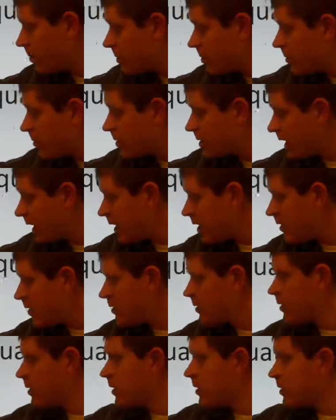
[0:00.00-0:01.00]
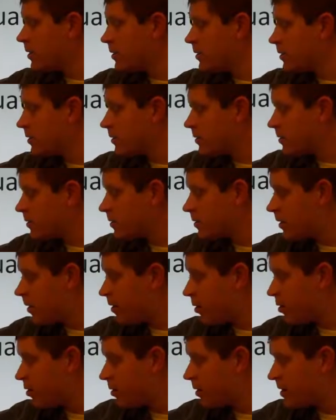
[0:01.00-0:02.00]
to 10 to the
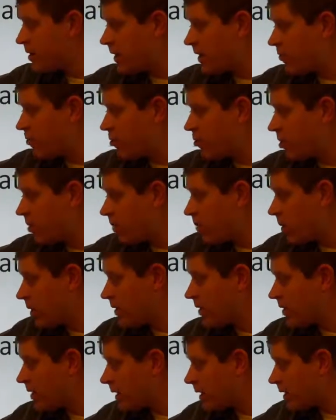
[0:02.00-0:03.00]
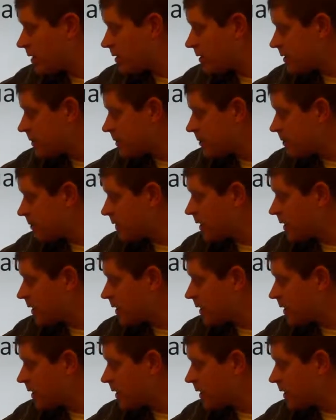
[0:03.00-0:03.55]
37.16,